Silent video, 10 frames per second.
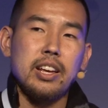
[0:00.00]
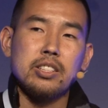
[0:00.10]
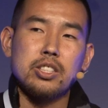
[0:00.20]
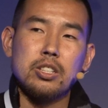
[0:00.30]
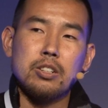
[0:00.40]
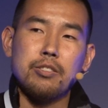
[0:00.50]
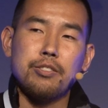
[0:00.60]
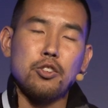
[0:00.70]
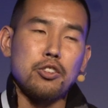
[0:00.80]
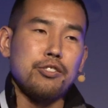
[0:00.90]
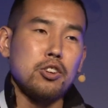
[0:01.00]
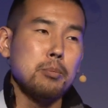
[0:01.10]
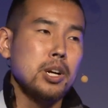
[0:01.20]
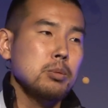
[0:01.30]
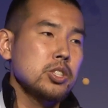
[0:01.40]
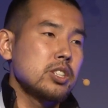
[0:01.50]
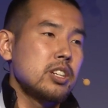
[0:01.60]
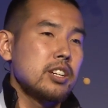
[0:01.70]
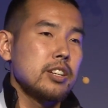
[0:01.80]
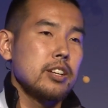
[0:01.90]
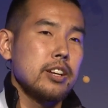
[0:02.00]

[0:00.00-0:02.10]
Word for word: and so for a publisher